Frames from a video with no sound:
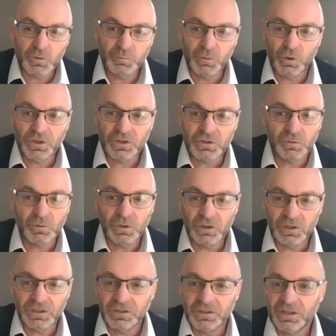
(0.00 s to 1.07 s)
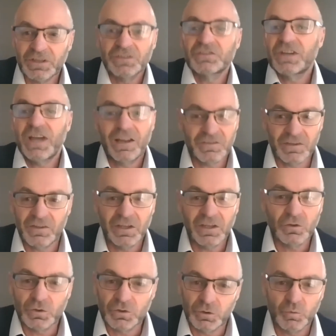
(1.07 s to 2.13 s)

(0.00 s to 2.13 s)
pointed to earlier, you can start to then look at